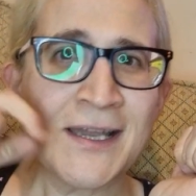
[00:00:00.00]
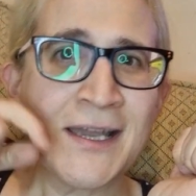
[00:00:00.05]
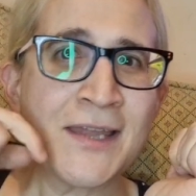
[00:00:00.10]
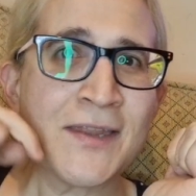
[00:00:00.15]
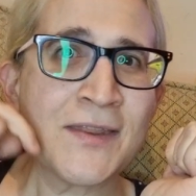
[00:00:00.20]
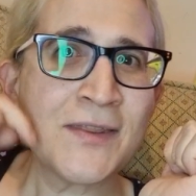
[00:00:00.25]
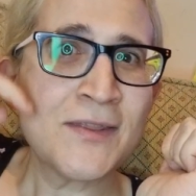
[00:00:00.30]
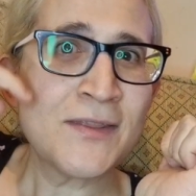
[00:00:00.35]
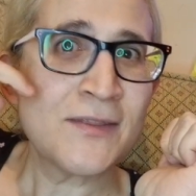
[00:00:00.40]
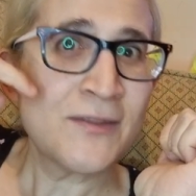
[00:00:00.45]

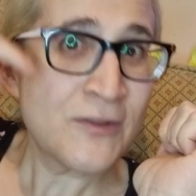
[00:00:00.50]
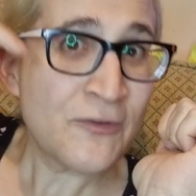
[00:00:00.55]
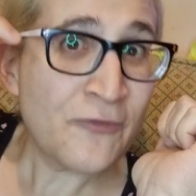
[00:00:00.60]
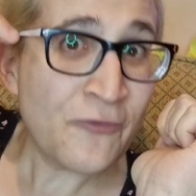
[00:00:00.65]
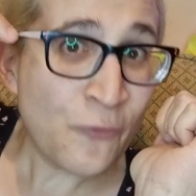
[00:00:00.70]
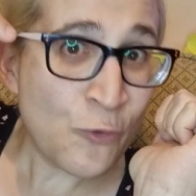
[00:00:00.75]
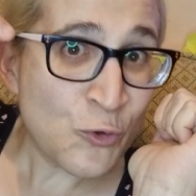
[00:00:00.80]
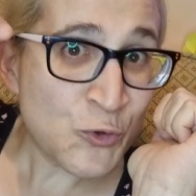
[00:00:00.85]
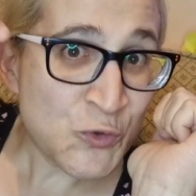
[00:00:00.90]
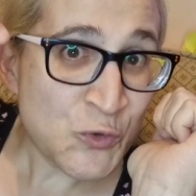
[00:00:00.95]
And the
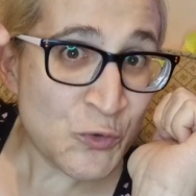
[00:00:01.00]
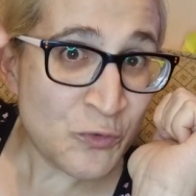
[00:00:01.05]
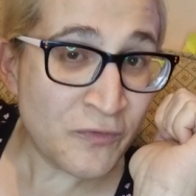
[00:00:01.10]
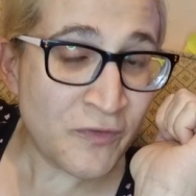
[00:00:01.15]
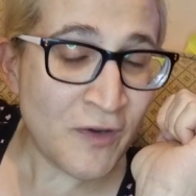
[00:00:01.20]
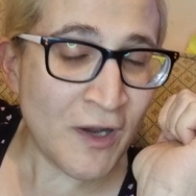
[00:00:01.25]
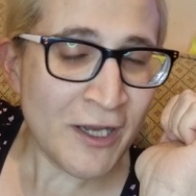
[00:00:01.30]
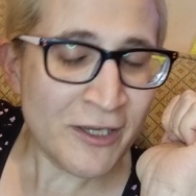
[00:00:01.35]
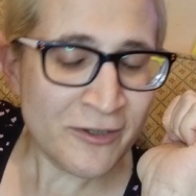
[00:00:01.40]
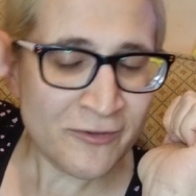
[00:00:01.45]

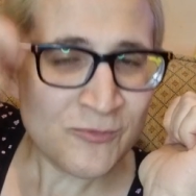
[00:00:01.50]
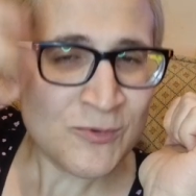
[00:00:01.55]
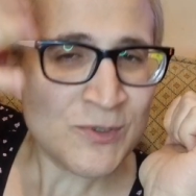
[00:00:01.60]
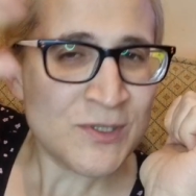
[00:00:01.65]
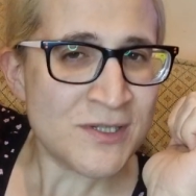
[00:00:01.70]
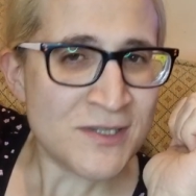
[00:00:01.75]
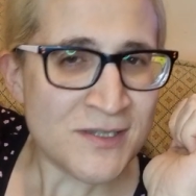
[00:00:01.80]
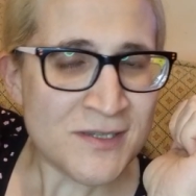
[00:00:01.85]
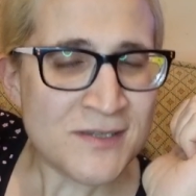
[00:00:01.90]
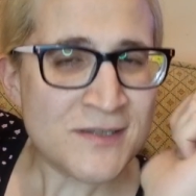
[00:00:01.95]
425,
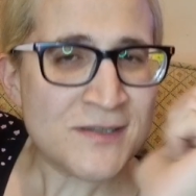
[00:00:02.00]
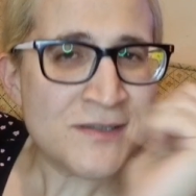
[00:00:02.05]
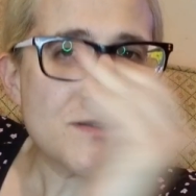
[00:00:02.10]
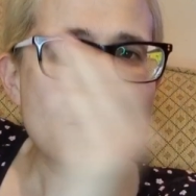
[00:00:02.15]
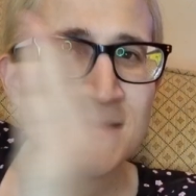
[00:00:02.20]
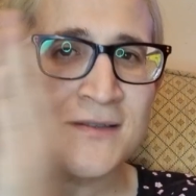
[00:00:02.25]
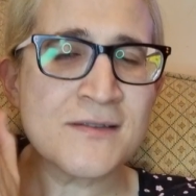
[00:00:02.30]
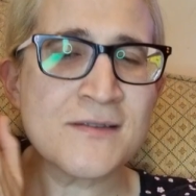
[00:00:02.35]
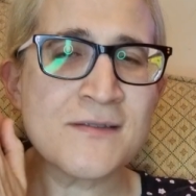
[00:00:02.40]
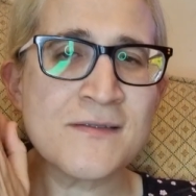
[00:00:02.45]
which is
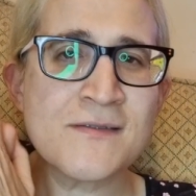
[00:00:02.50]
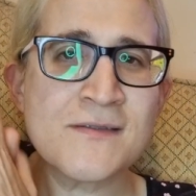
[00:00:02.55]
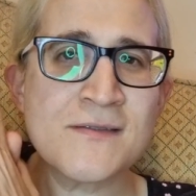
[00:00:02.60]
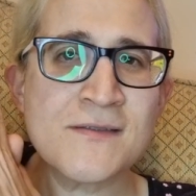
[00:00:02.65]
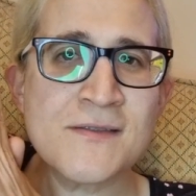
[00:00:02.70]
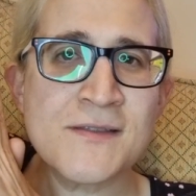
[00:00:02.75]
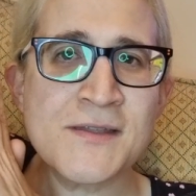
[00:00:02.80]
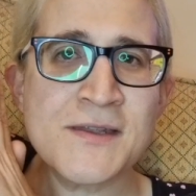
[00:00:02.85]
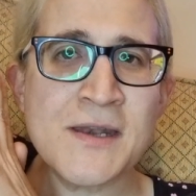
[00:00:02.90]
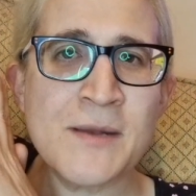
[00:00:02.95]

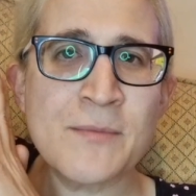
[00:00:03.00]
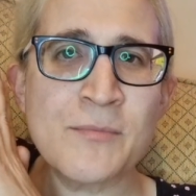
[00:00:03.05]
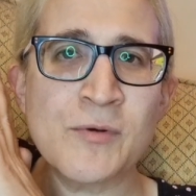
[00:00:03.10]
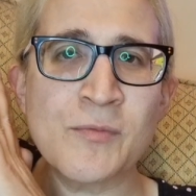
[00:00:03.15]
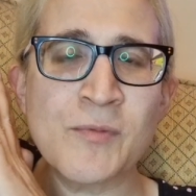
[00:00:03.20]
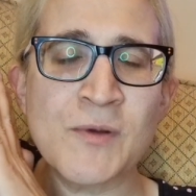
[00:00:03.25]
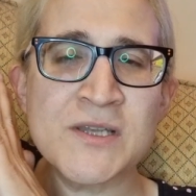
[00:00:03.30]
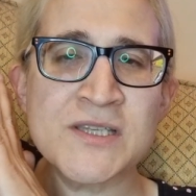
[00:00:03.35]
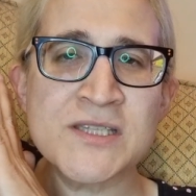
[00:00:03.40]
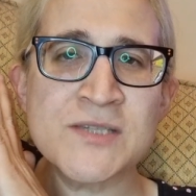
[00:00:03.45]
the number
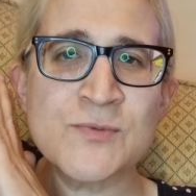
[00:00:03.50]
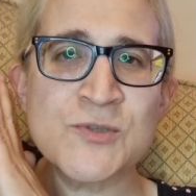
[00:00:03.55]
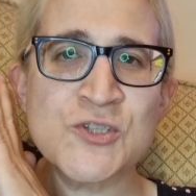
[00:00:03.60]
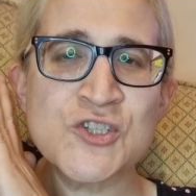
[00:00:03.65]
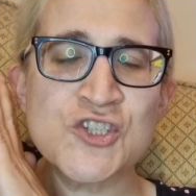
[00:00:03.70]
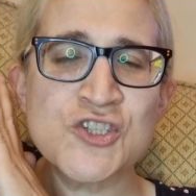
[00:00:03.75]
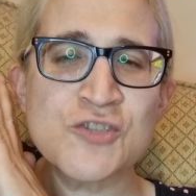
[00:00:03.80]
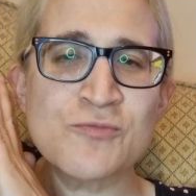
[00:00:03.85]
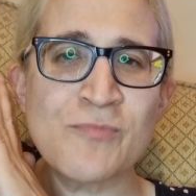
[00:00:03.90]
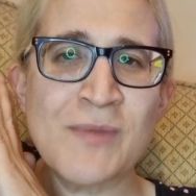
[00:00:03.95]
bus
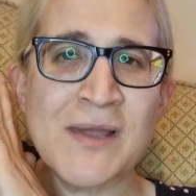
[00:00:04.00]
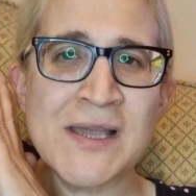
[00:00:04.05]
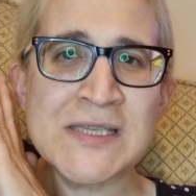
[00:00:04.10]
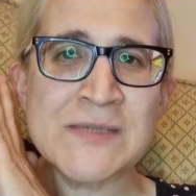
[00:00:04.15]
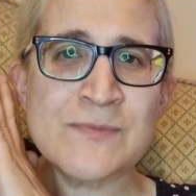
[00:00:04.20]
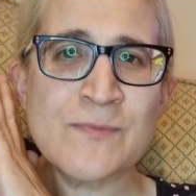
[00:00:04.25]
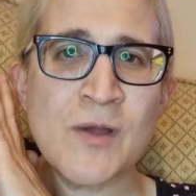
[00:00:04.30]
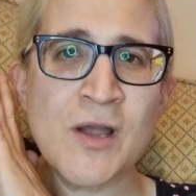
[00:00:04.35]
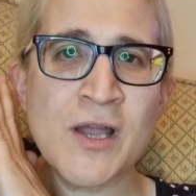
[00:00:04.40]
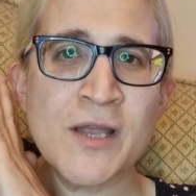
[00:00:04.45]
which
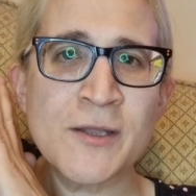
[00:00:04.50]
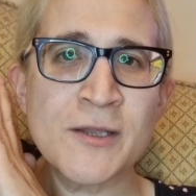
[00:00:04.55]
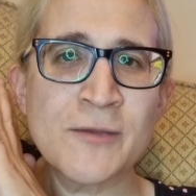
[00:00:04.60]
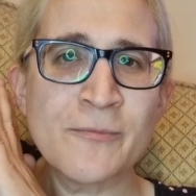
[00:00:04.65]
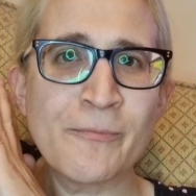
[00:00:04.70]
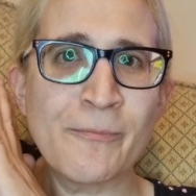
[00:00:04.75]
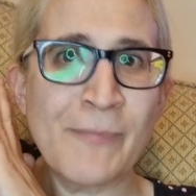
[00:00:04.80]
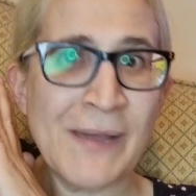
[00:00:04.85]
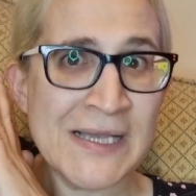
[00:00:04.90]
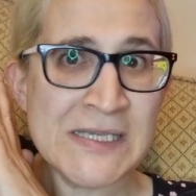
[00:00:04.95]
passed by,
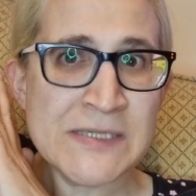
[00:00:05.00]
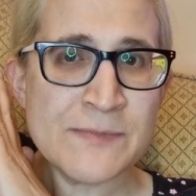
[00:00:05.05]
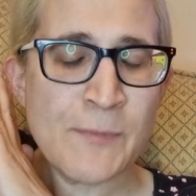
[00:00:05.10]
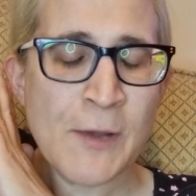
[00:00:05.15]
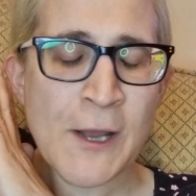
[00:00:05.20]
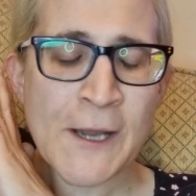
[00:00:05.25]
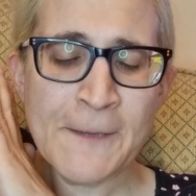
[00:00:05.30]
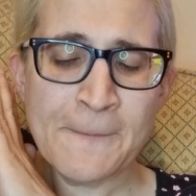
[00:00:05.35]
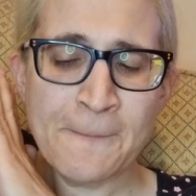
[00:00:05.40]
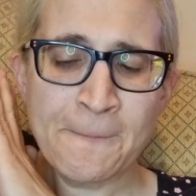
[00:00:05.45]
passed
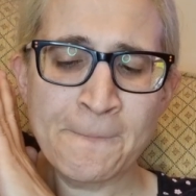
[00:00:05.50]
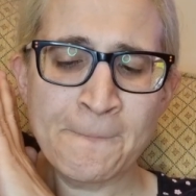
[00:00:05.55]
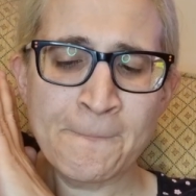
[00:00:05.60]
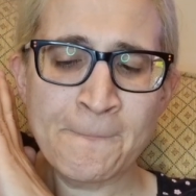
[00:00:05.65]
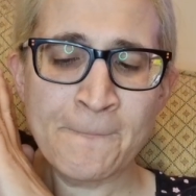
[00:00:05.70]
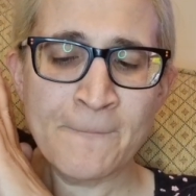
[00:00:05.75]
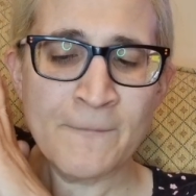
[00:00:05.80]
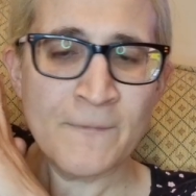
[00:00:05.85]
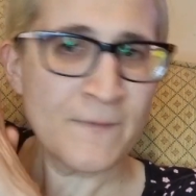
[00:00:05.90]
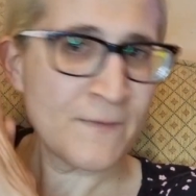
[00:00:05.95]
by.
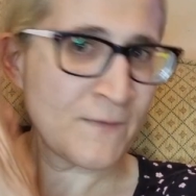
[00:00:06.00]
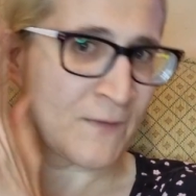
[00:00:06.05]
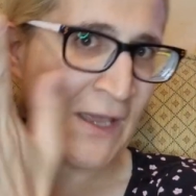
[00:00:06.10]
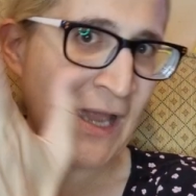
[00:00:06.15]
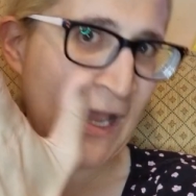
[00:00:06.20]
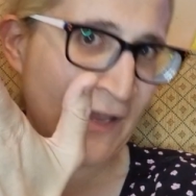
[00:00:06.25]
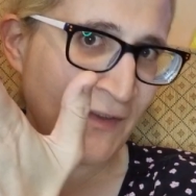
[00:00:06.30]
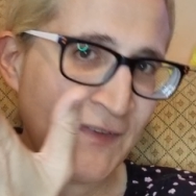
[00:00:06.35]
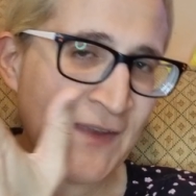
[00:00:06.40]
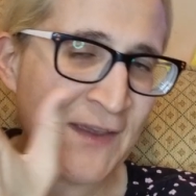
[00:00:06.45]

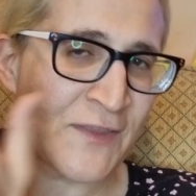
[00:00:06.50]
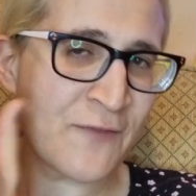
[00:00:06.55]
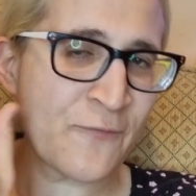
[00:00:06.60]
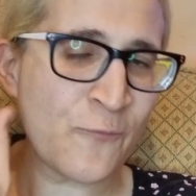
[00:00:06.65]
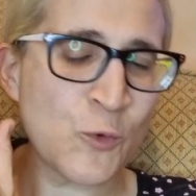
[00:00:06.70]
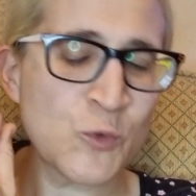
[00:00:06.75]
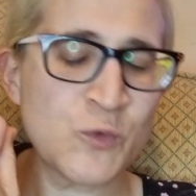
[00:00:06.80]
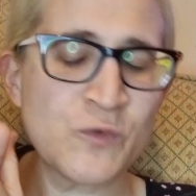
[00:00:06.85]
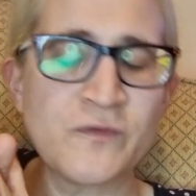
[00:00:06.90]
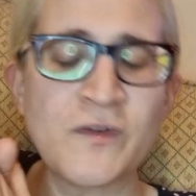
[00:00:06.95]
I to take the
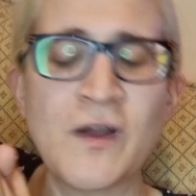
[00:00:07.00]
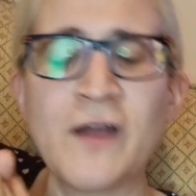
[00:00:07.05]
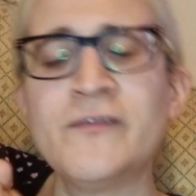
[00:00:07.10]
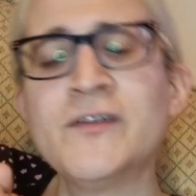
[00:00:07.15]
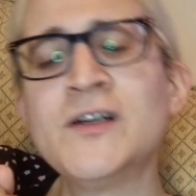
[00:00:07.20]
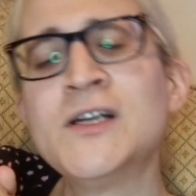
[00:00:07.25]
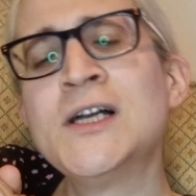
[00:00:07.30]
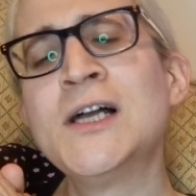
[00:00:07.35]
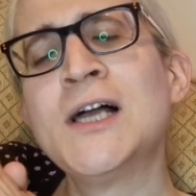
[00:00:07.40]
425.